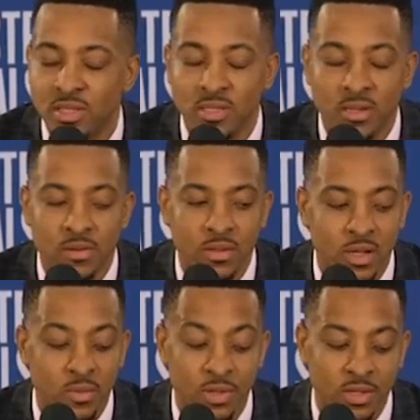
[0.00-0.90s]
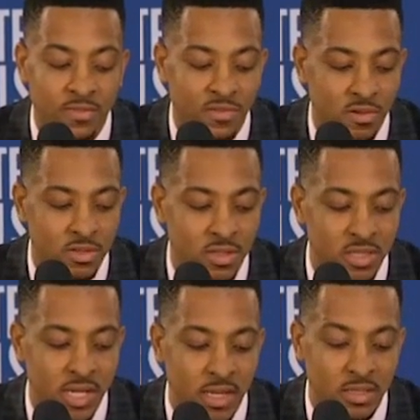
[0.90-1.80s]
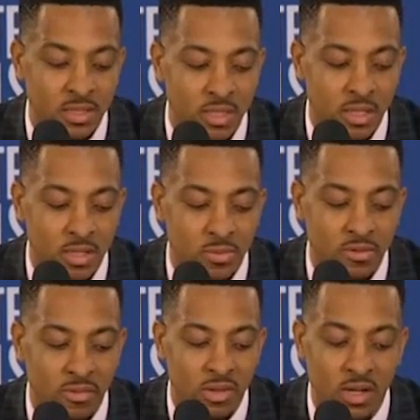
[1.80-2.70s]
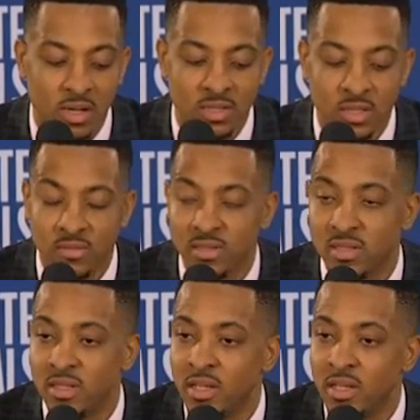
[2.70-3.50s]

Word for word: so uh, we're looking forward to the challenge. Um, we, we dug ourselves in